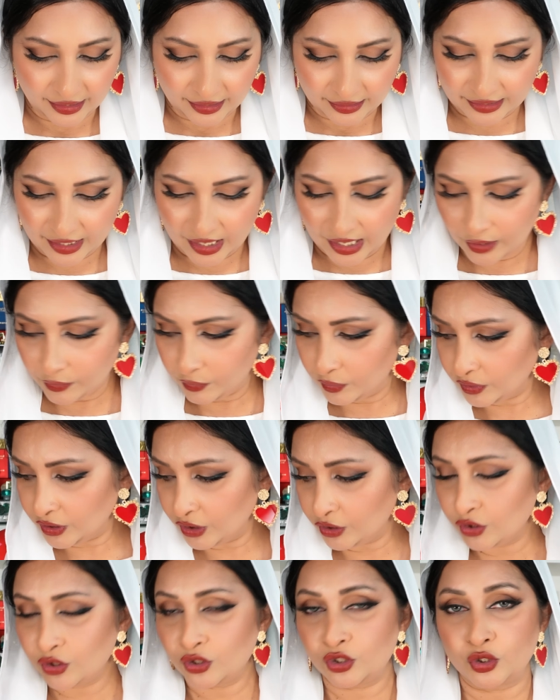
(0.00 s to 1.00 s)
Now I
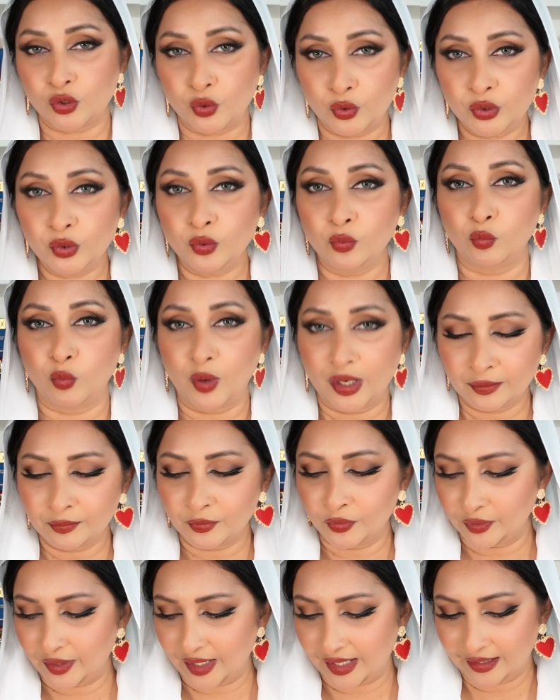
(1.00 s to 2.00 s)
wanted to show you one
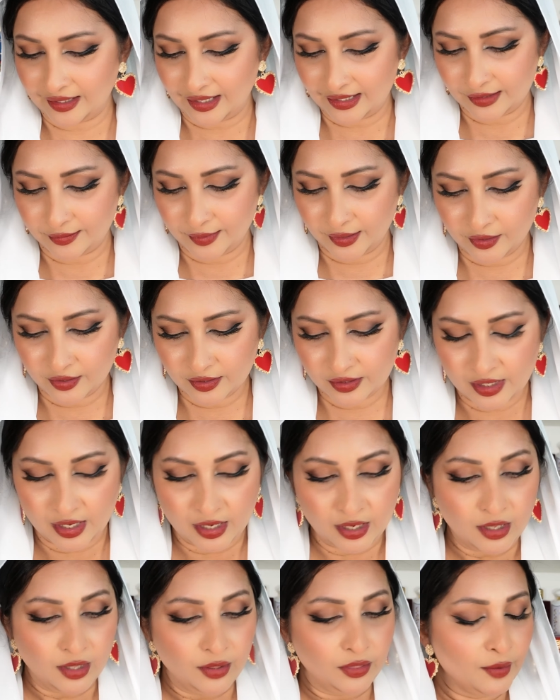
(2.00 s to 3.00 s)
more thing, guys, because
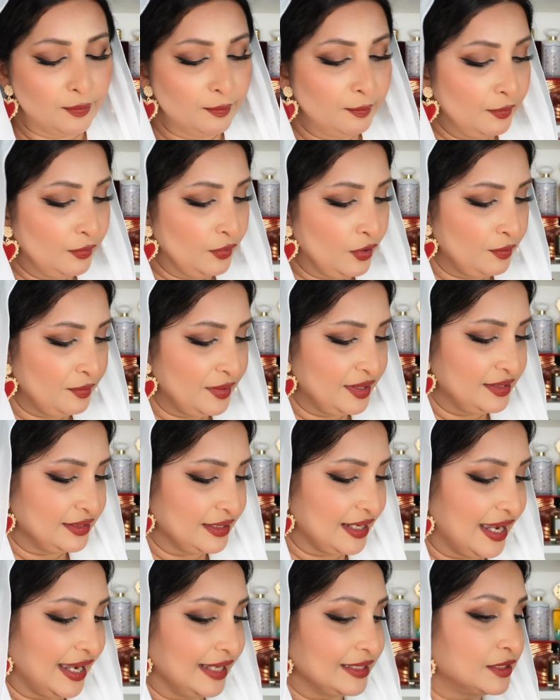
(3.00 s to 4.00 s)
the
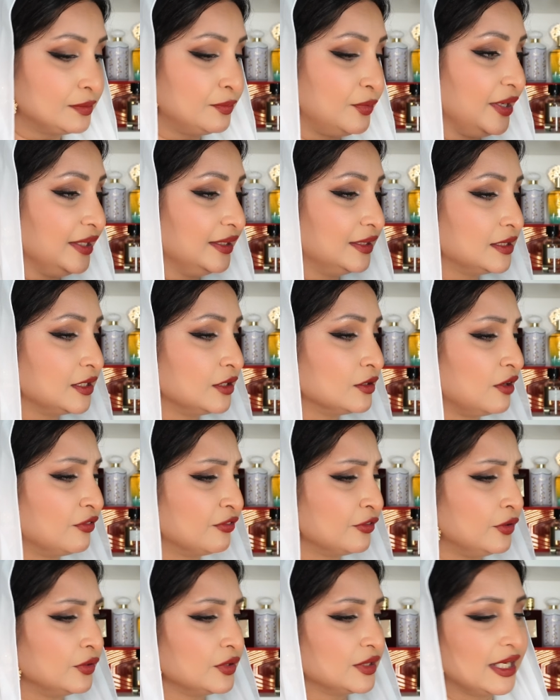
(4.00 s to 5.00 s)
moment I had sprayed this, because
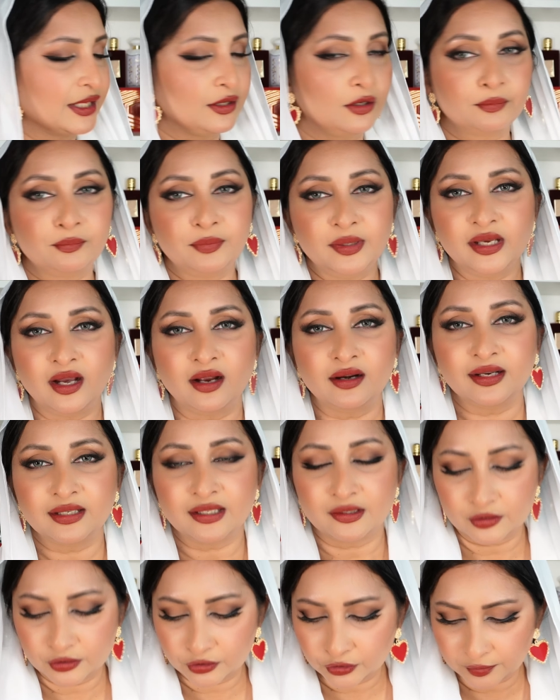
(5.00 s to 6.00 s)
of course I got PR and
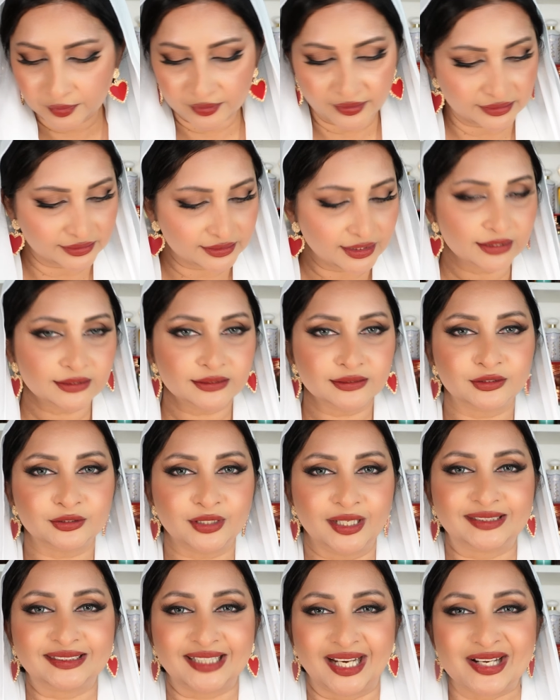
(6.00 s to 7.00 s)
I was super excited, so
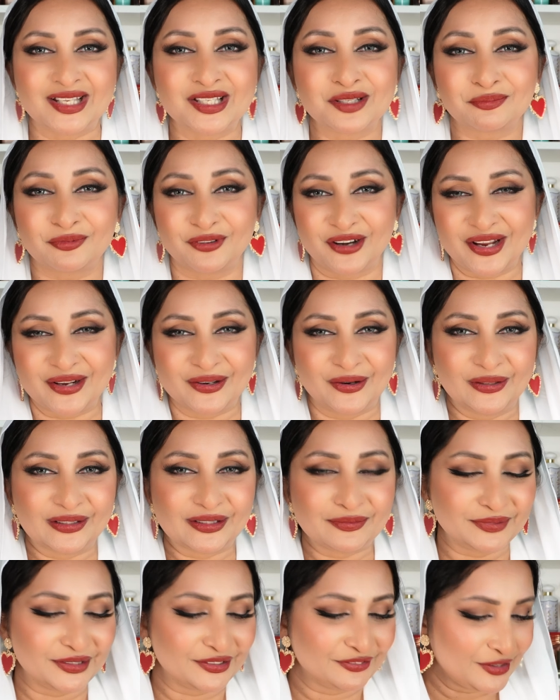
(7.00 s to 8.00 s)
I started spraying all
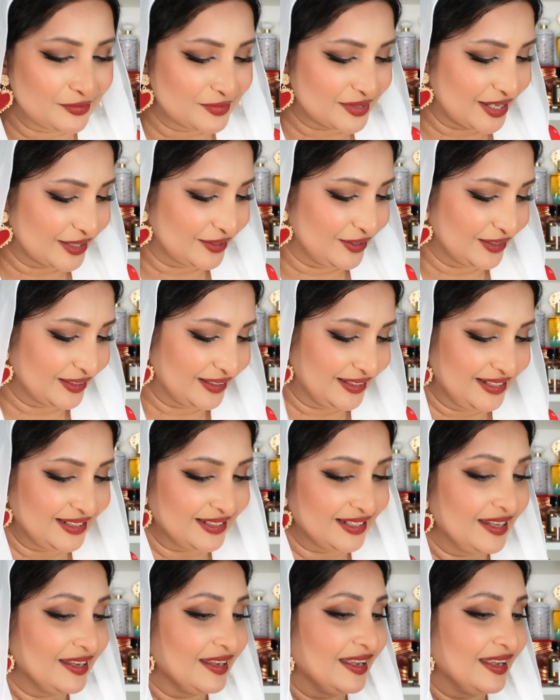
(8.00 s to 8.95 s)
the perfumes I got in it.